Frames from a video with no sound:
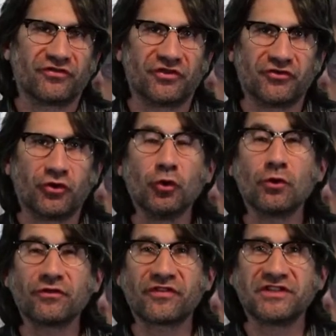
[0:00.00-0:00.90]
the
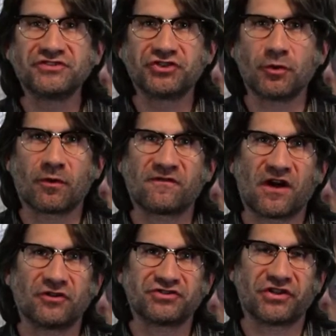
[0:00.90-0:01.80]
tools that
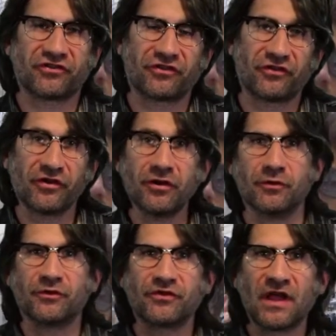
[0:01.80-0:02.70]
geomorphologists
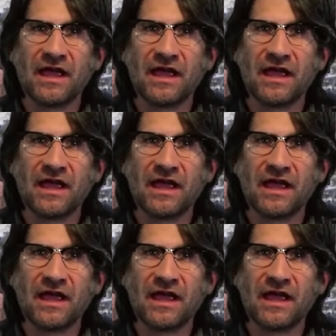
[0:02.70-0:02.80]
use.